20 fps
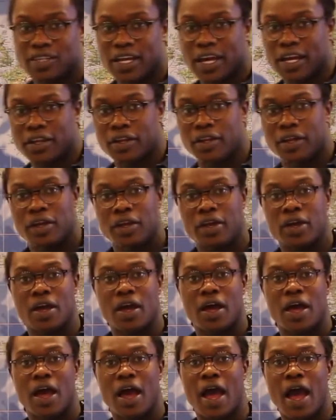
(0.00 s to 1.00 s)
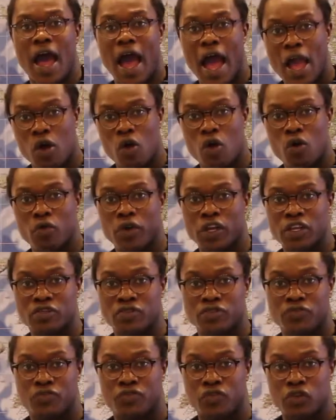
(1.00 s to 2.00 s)
that, I always
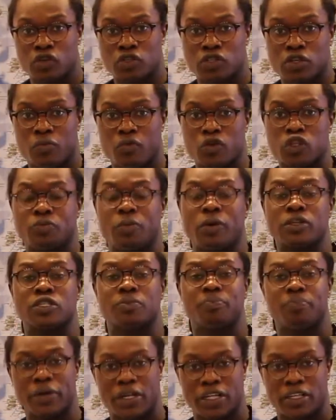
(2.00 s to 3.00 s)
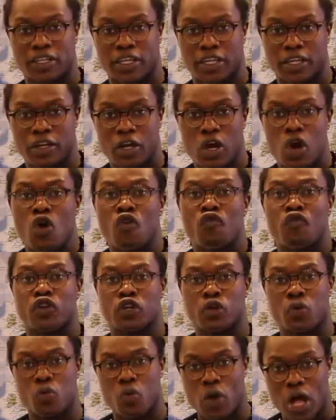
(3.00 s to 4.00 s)
feel some responsibility for
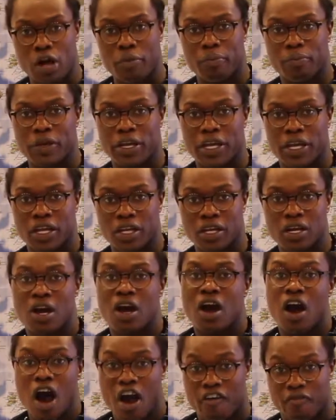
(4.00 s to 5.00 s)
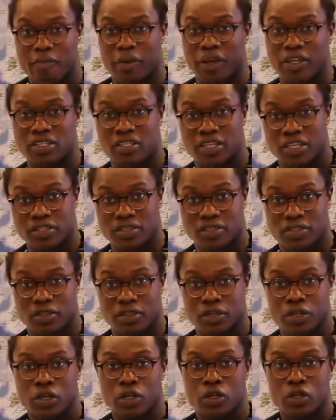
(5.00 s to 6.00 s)
the well-being of my sister.
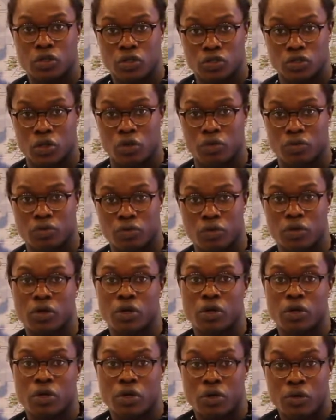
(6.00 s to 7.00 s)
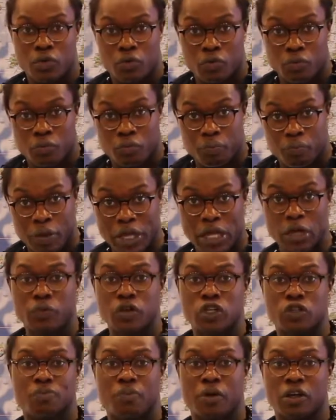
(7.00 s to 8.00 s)
So, being
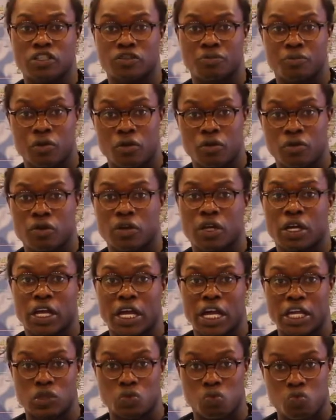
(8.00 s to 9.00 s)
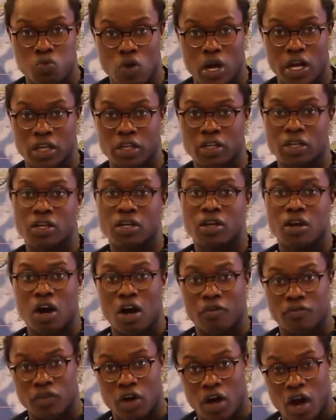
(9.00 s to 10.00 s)
responsible is one
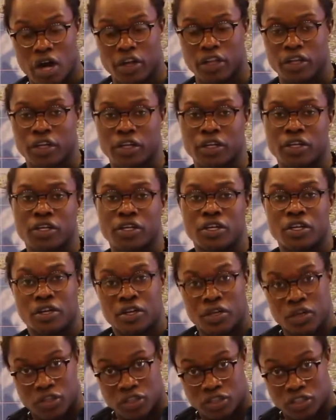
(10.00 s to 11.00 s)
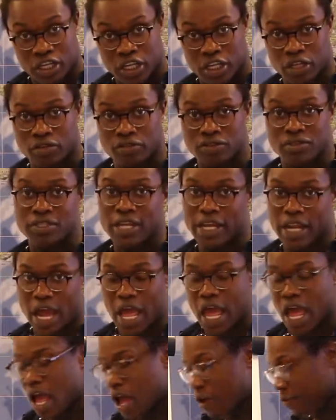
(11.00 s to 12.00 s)
of the other skills that I
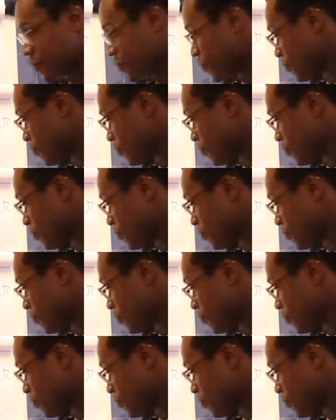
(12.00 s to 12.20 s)
have.